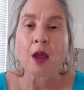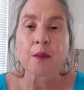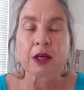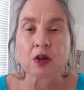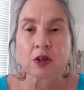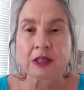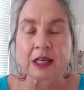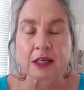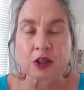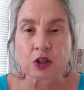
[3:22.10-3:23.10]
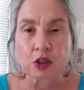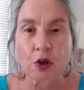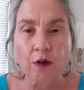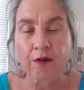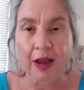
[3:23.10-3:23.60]
Because it is
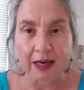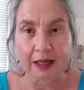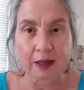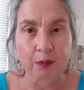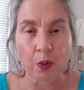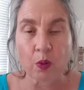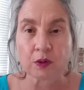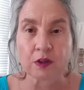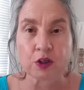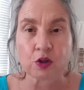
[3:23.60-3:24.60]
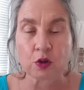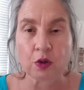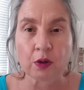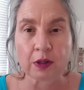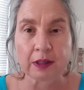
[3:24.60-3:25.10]
so vitally important that you
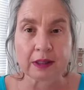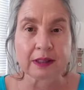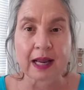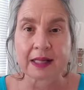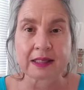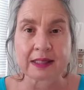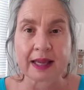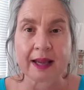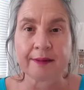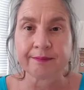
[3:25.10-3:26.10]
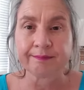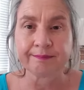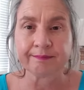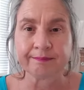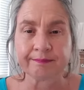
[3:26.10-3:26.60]
look at it and say,
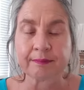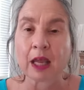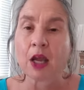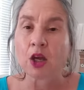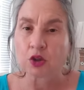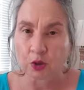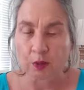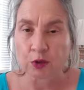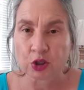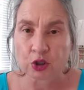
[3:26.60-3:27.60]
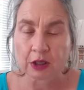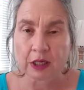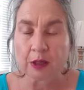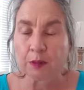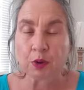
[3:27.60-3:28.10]
do I wish to
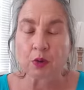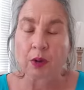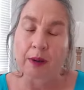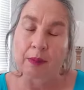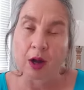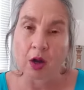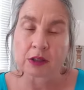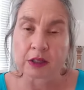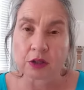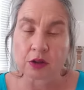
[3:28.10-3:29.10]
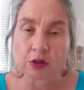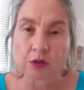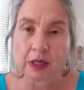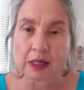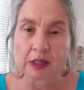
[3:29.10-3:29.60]
keep you? Am I asking to
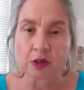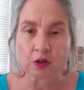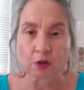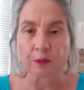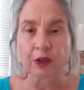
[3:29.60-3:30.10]
release you?